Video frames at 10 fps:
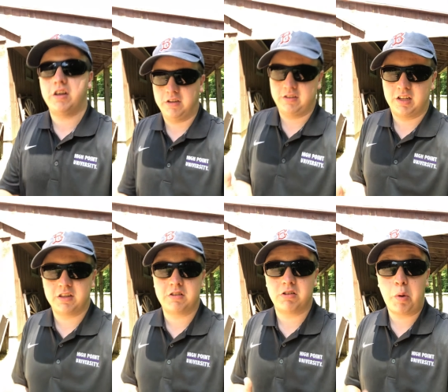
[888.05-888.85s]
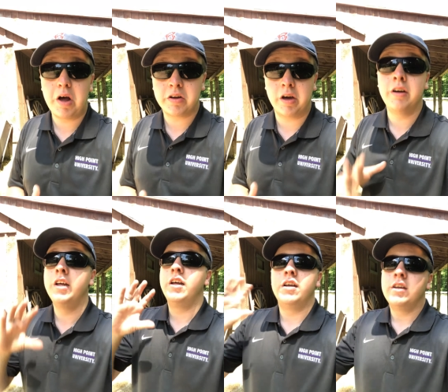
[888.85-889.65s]
I just said this a little while ago.
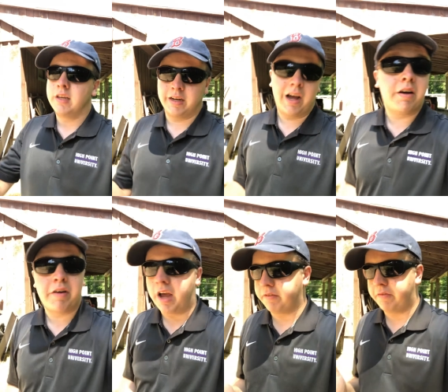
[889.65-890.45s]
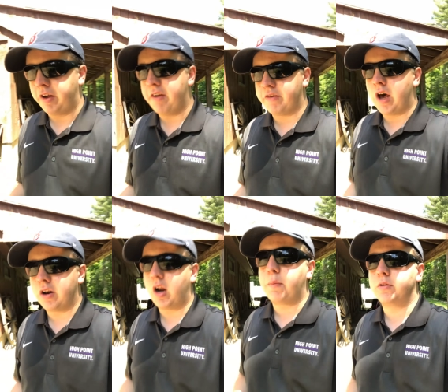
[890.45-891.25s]
You know, I, I, I found
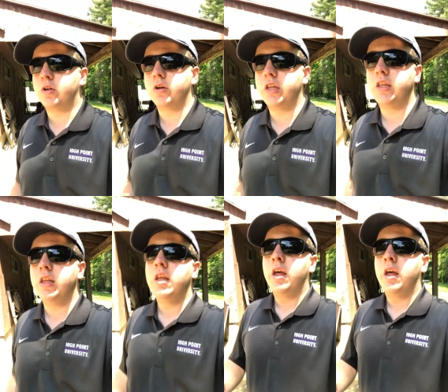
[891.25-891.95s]
an opportunity.